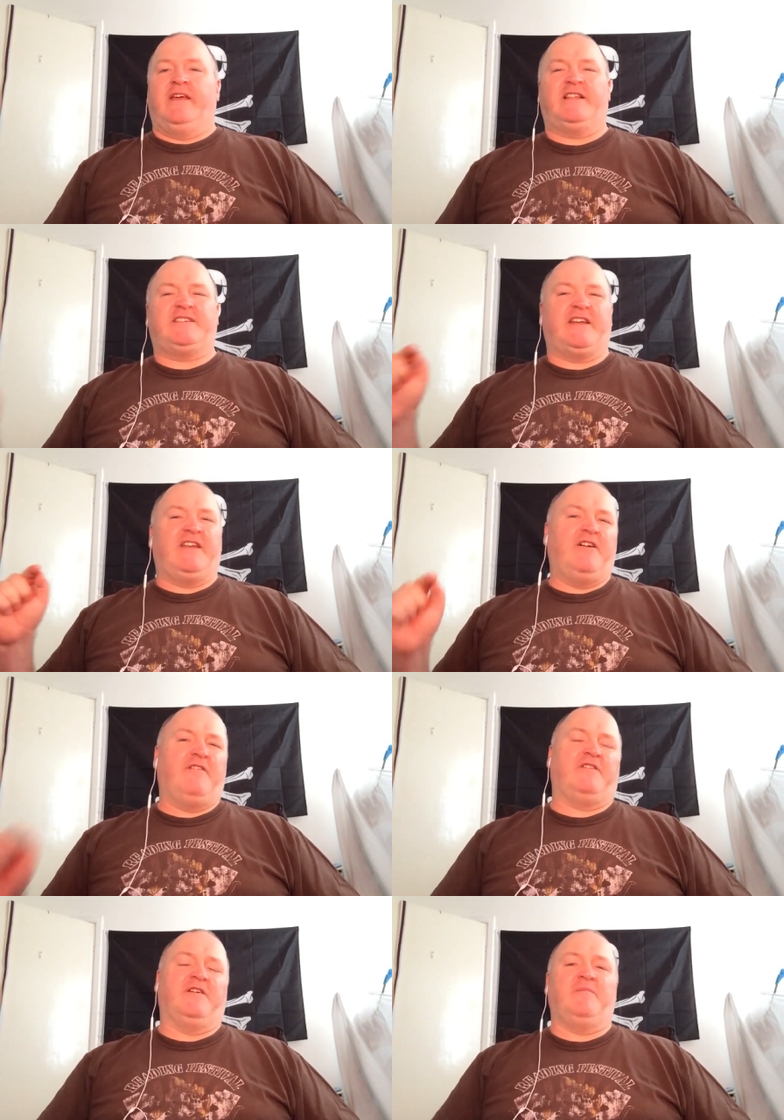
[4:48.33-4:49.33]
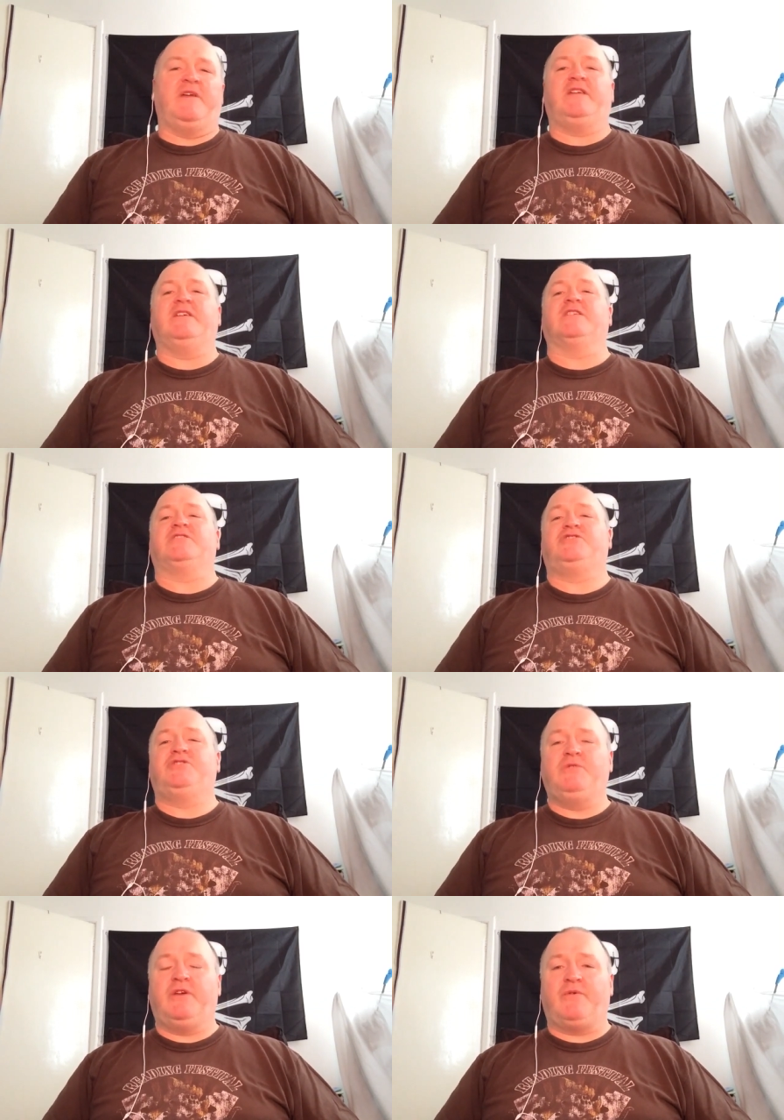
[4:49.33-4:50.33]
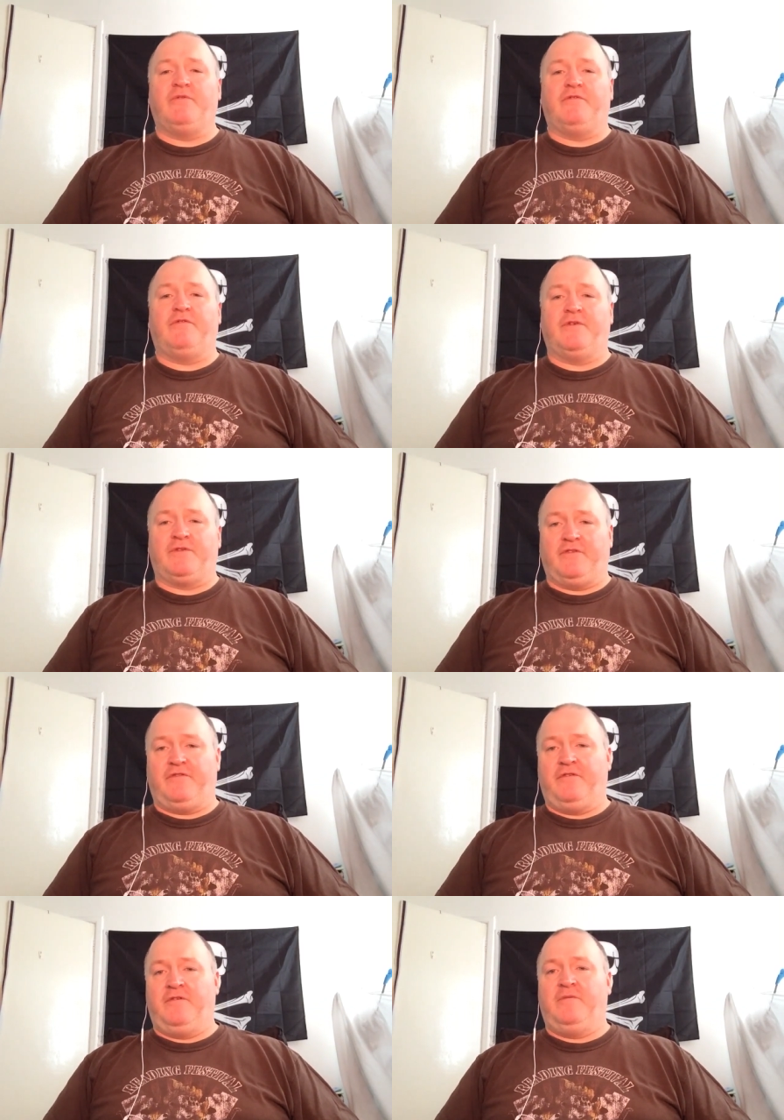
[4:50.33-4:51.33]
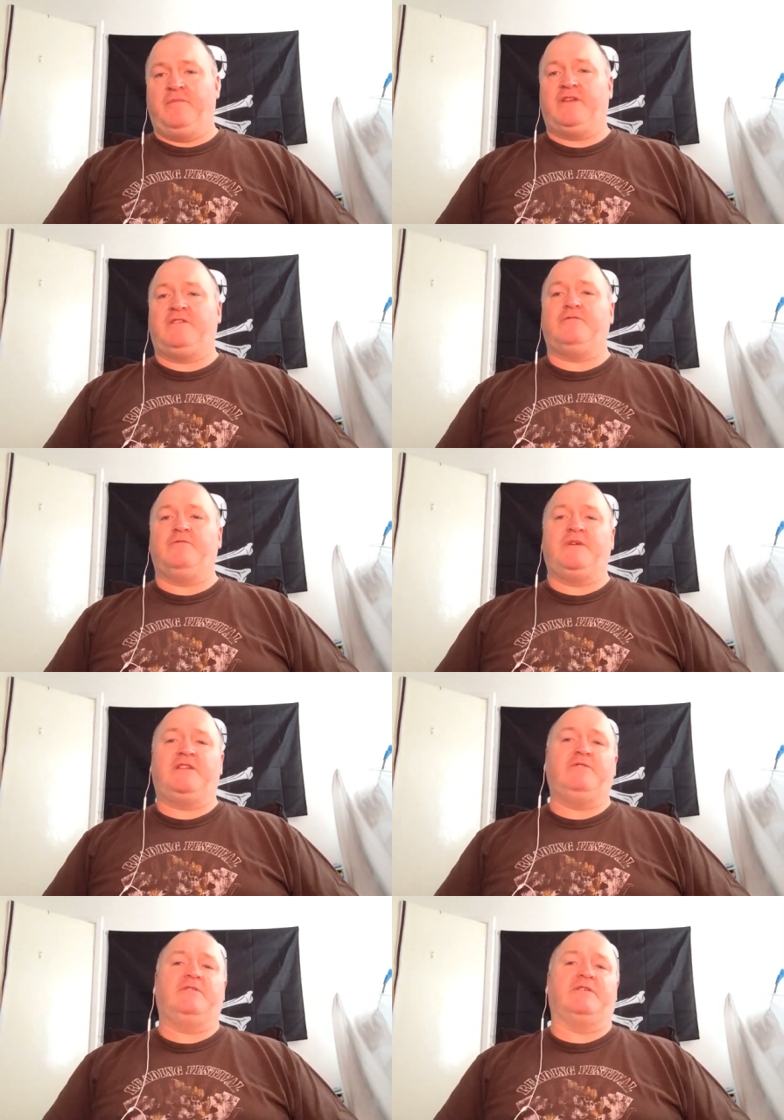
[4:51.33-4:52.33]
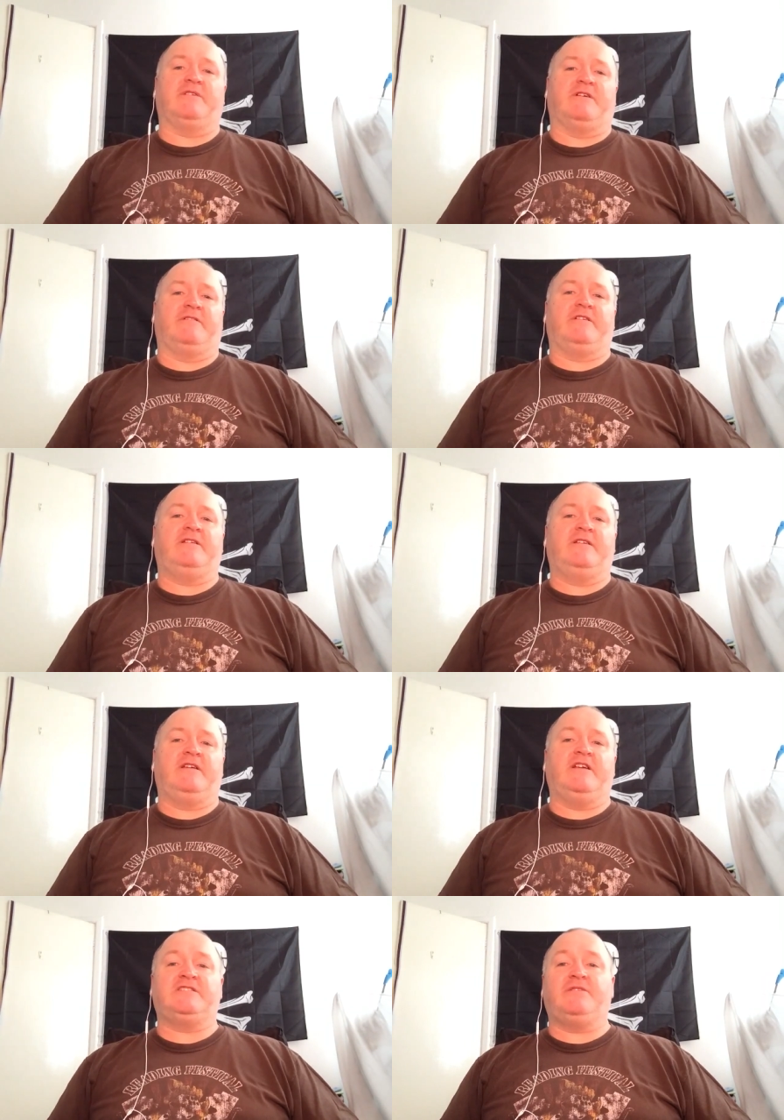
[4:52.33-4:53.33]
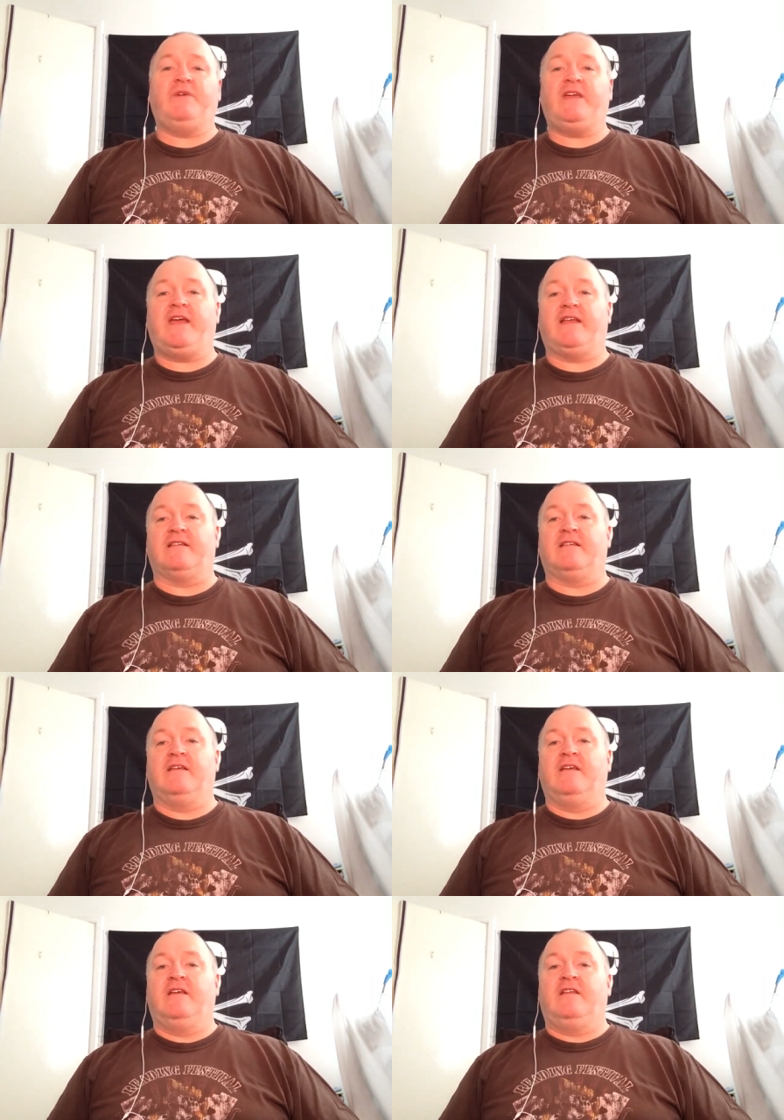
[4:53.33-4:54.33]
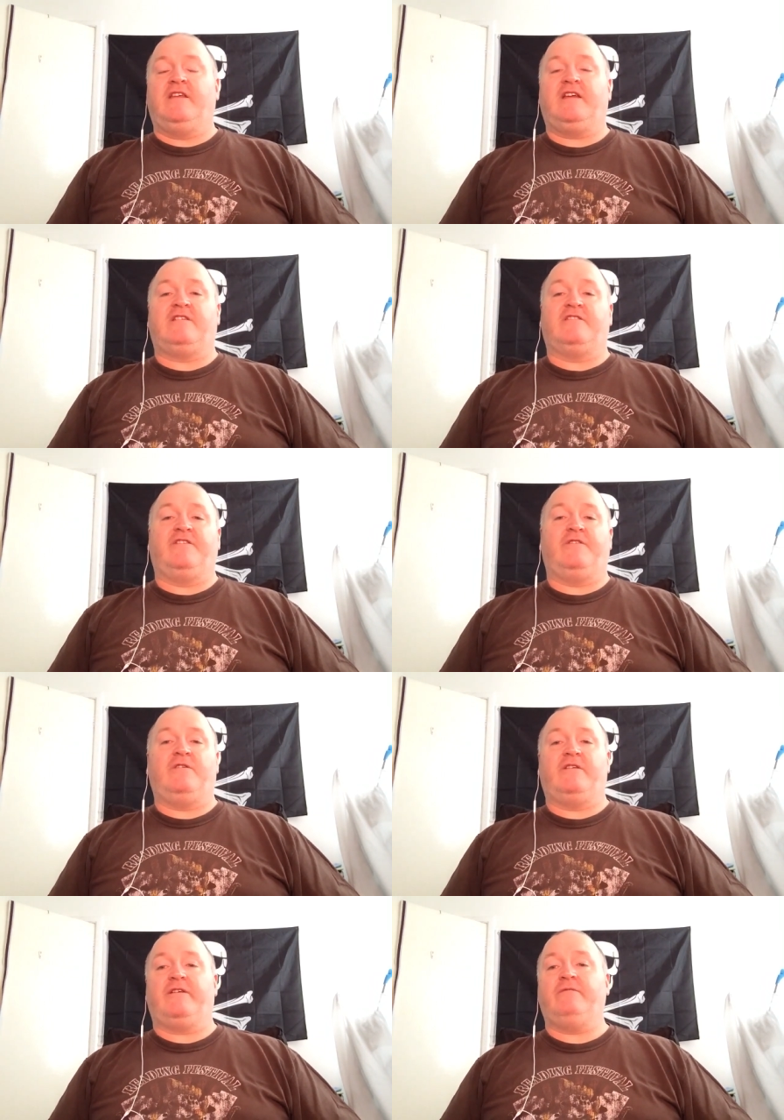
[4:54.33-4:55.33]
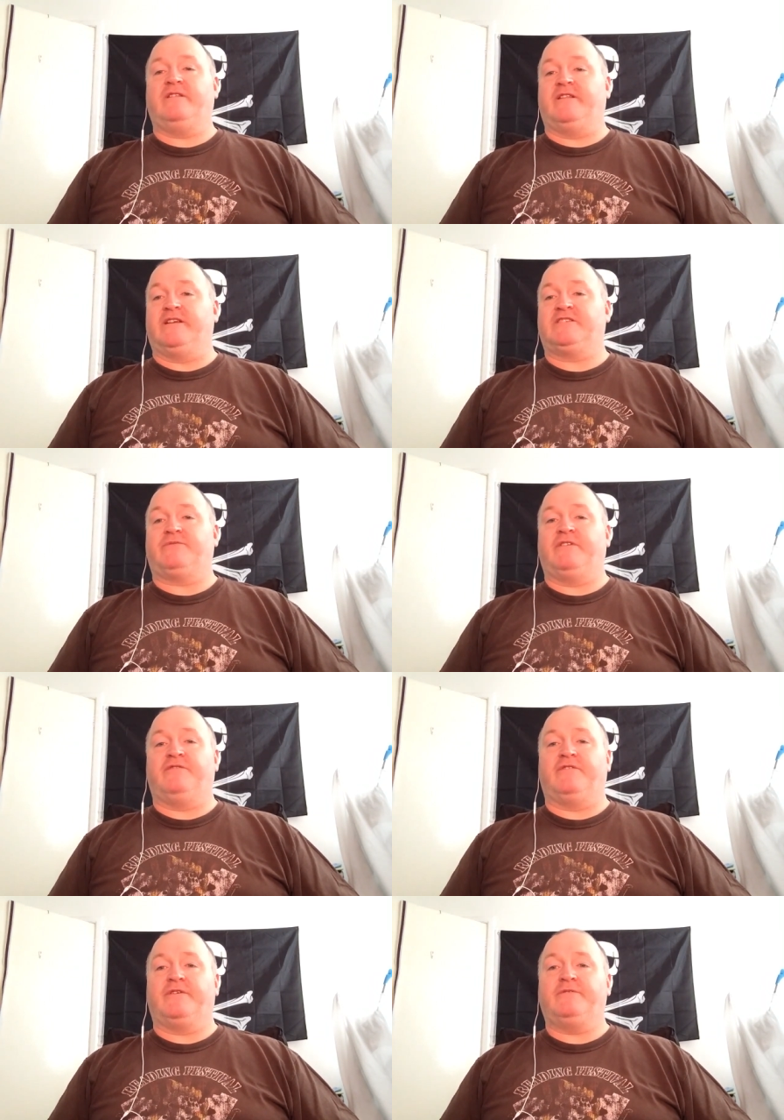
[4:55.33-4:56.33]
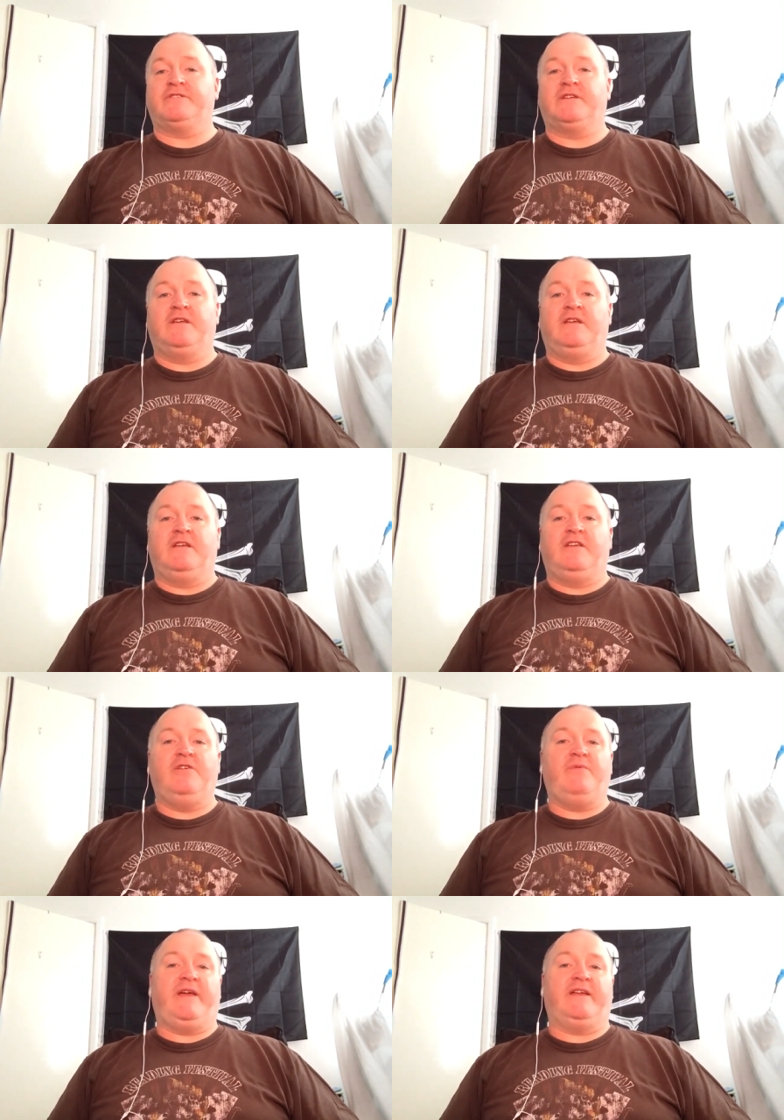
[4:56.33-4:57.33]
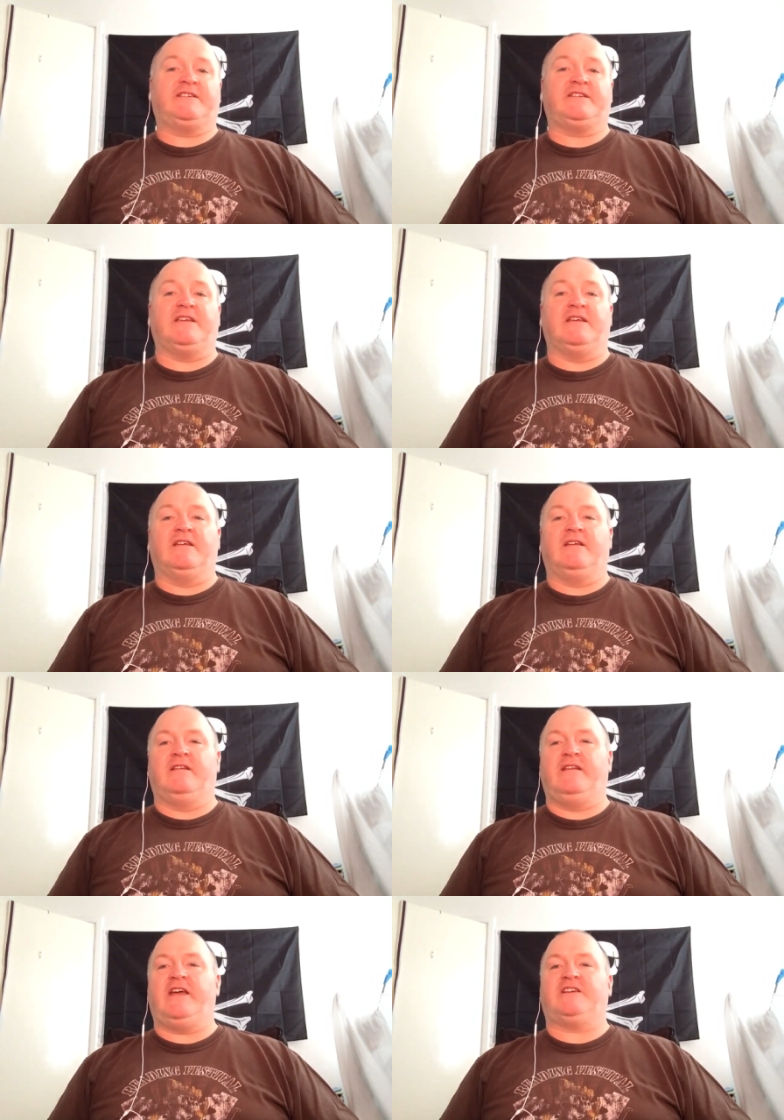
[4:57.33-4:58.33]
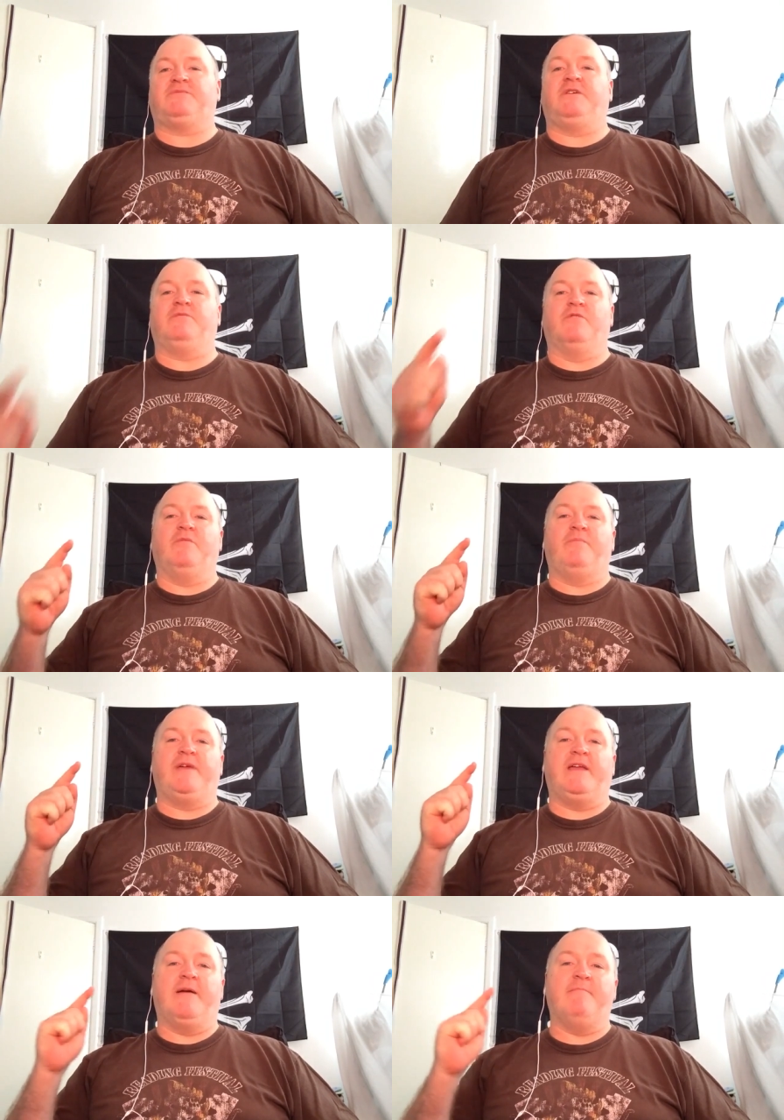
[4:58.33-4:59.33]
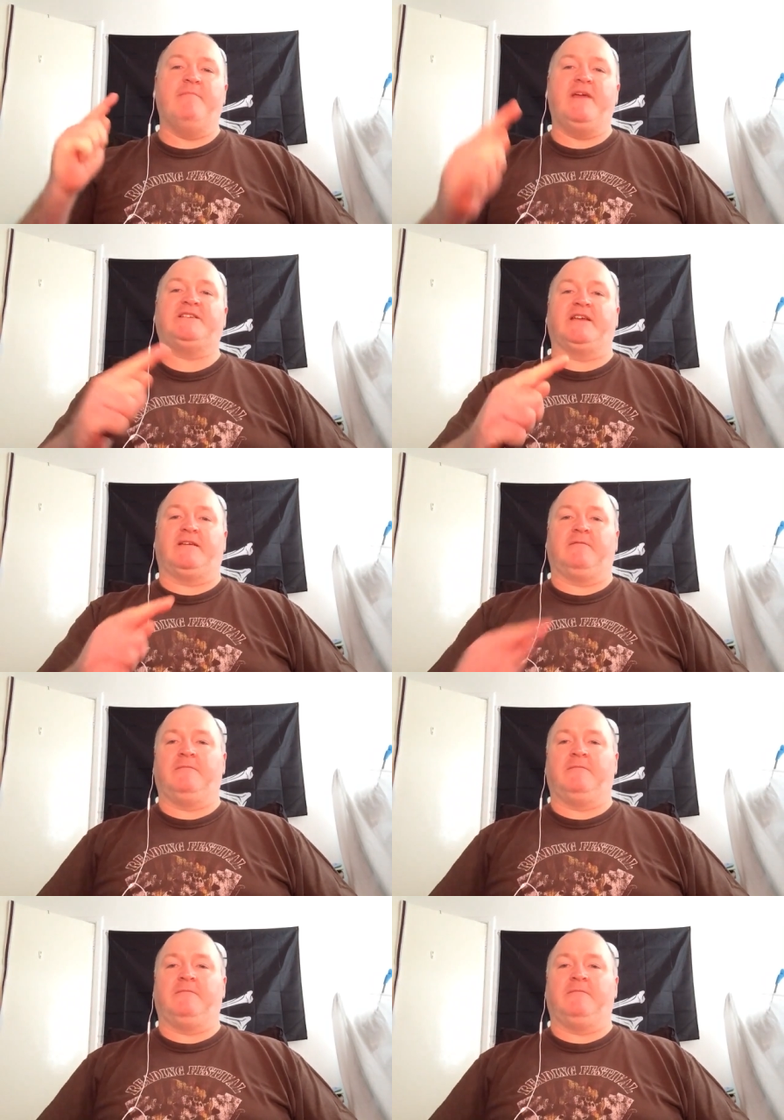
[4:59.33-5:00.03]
It's enough to make you chew your own foot off. But don't be too downhearted. It's the weekend. They could turn it all around in the next 24 hours. You wait and see. Next week will be amazing.